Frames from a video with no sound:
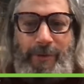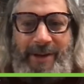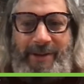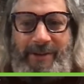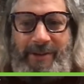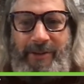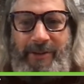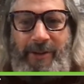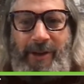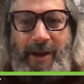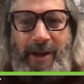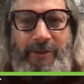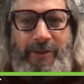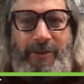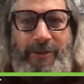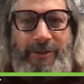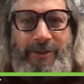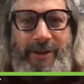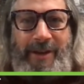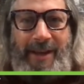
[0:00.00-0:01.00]
Great to talk
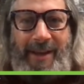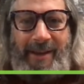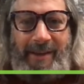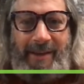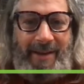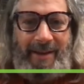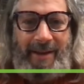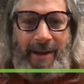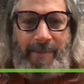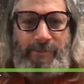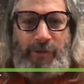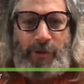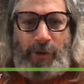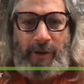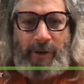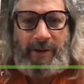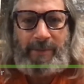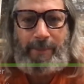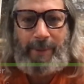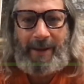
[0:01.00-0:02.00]
to you today. I'm
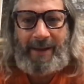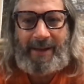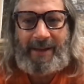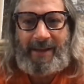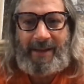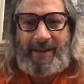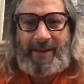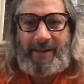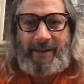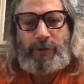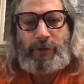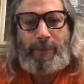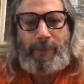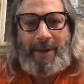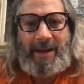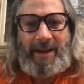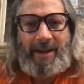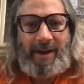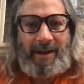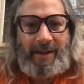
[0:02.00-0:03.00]
joined by uh, two of
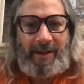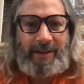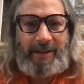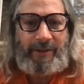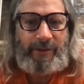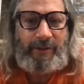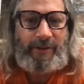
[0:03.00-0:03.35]
my colleagues